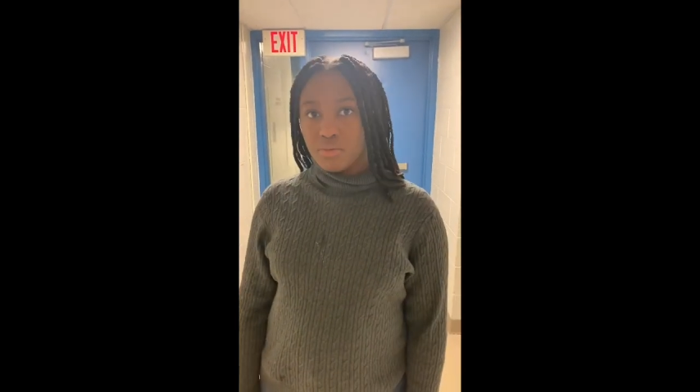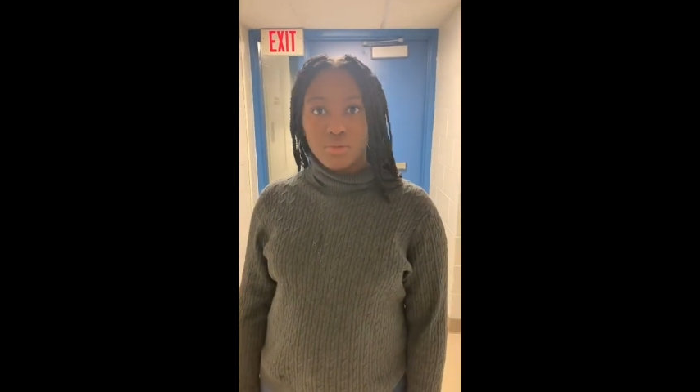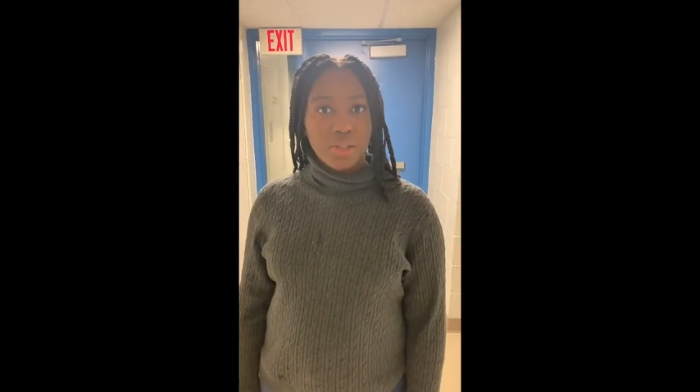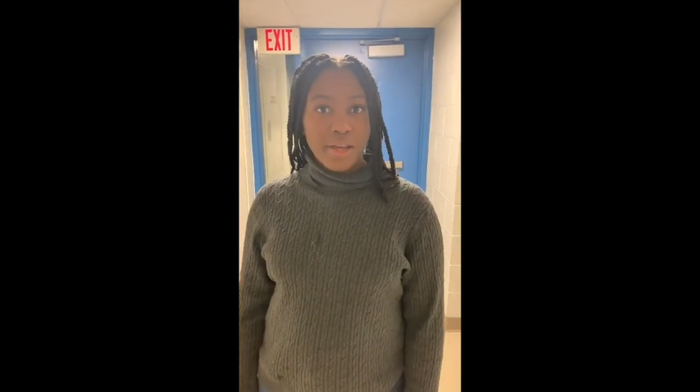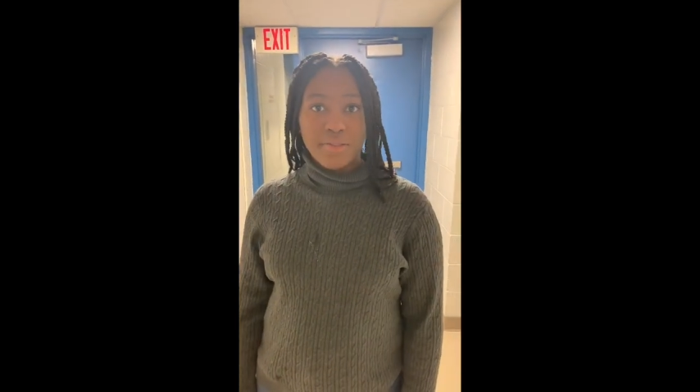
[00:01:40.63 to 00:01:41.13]

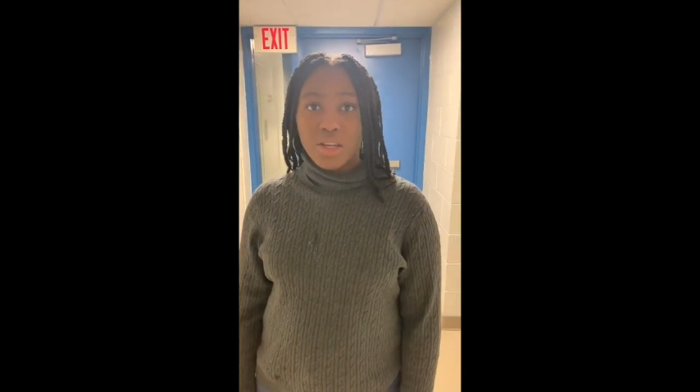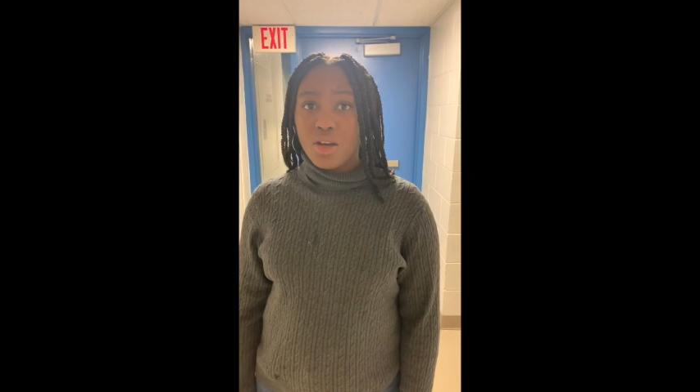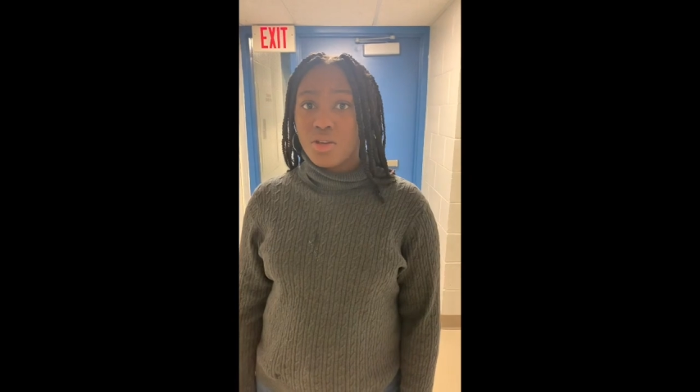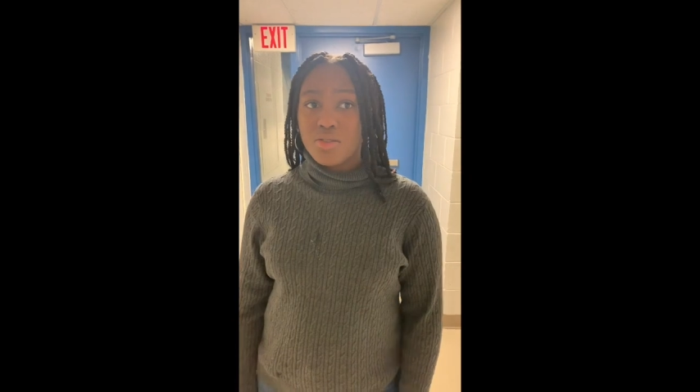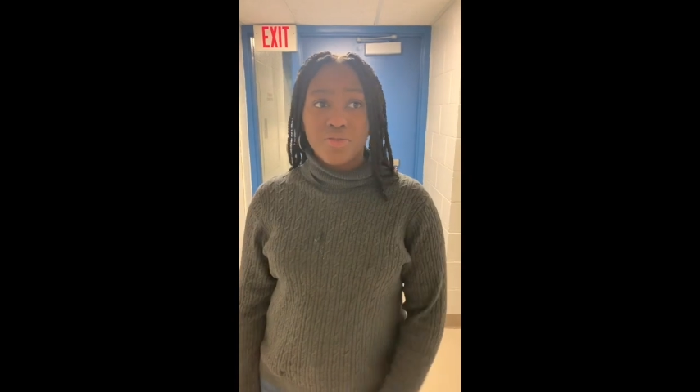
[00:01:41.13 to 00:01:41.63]
life
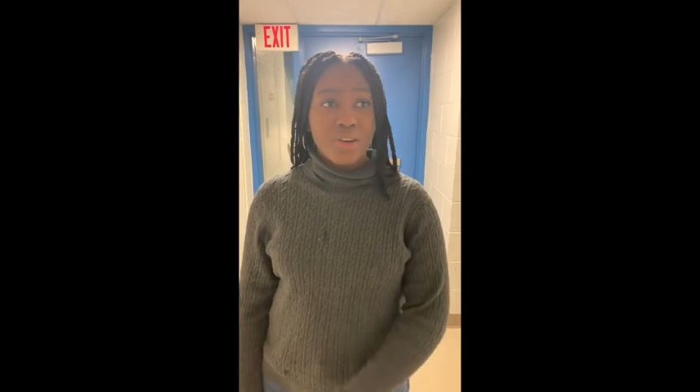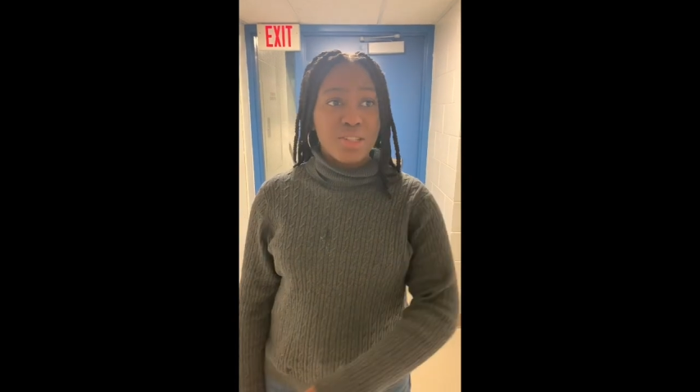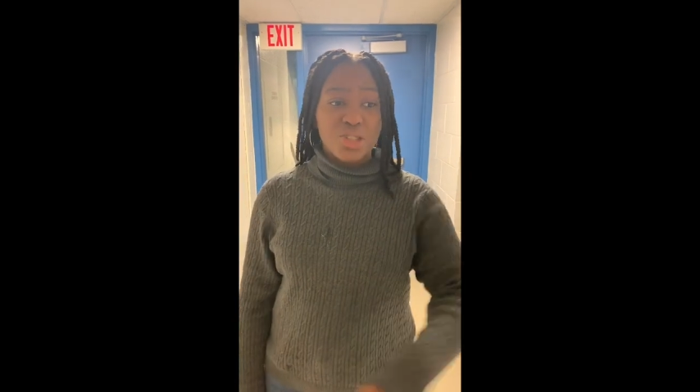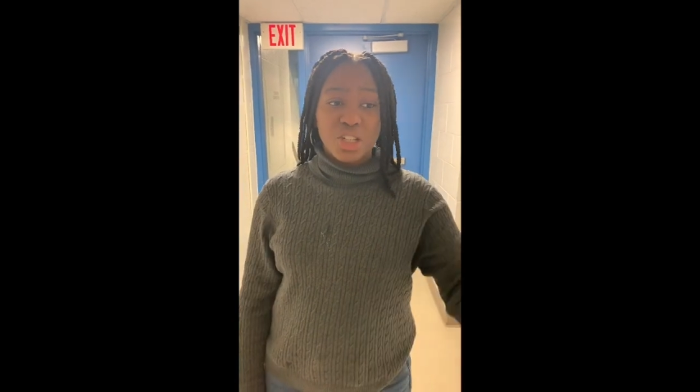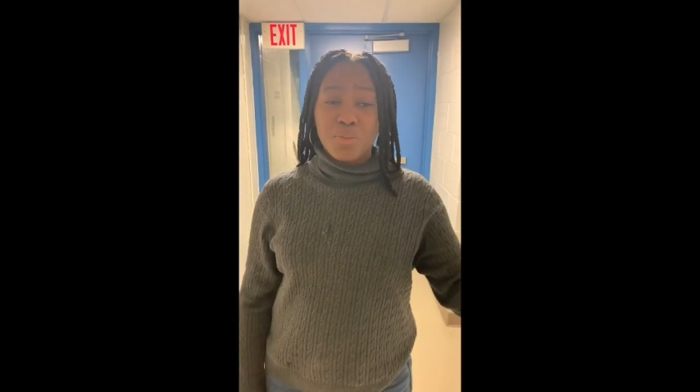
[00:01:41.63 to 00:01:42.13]
skills,
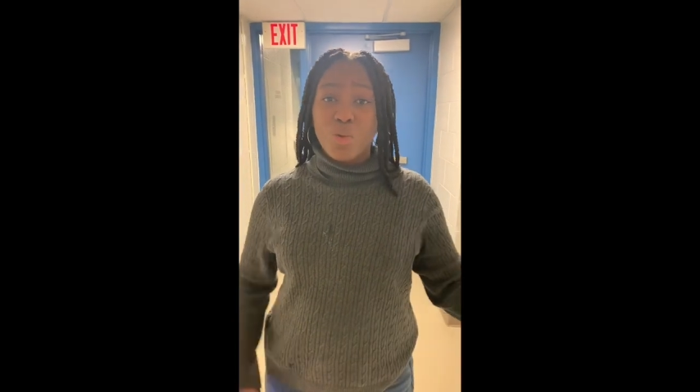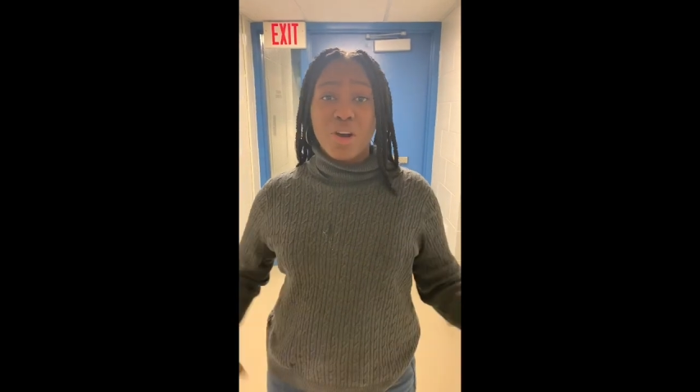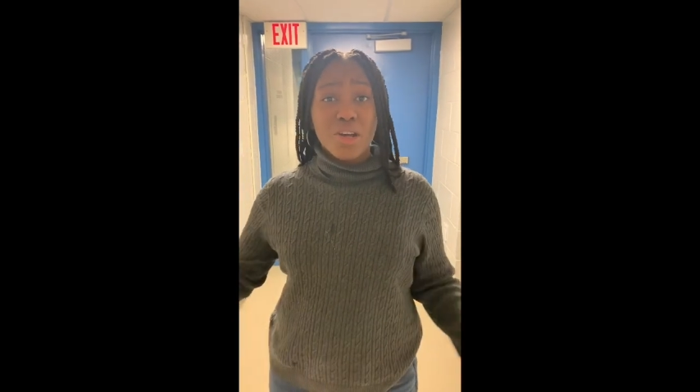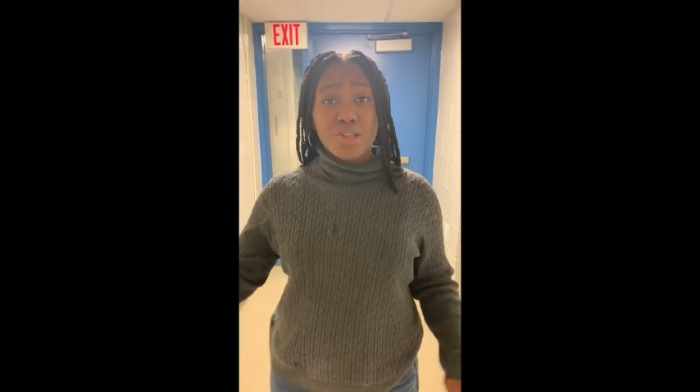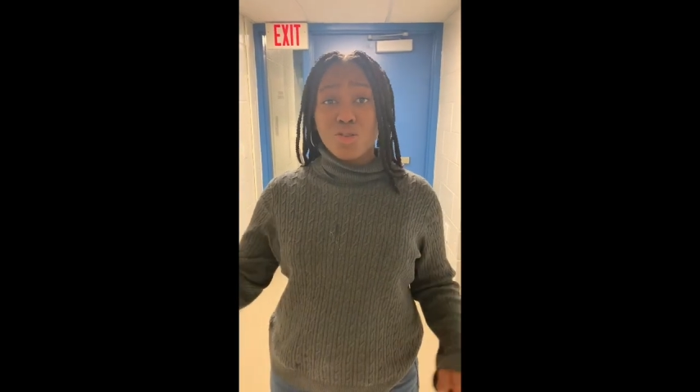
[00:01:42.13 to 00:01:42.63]
friendship,
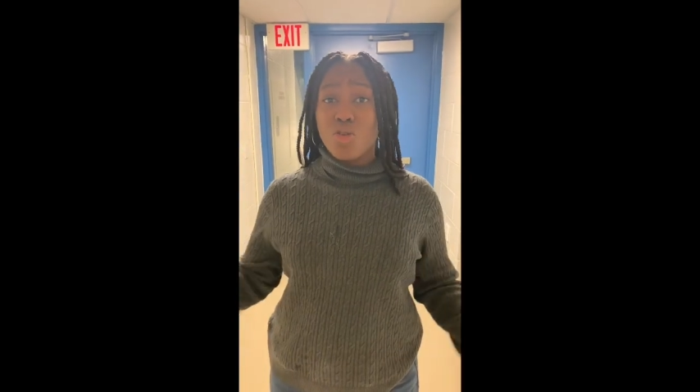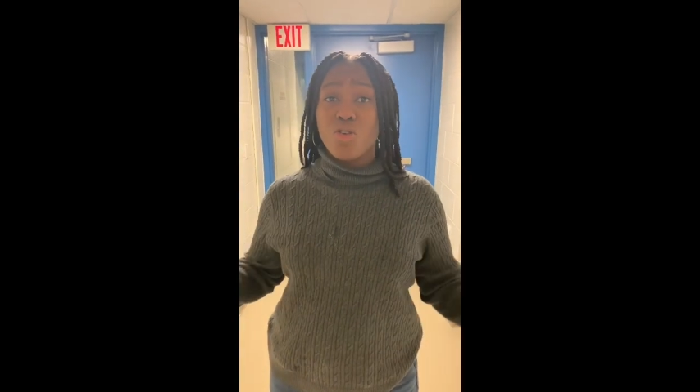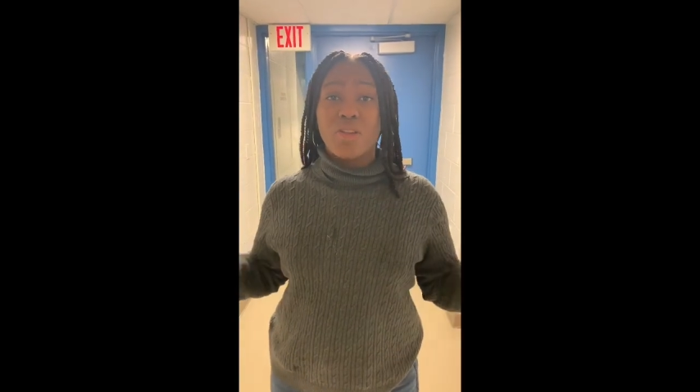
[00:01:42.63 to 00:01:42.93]
work, school,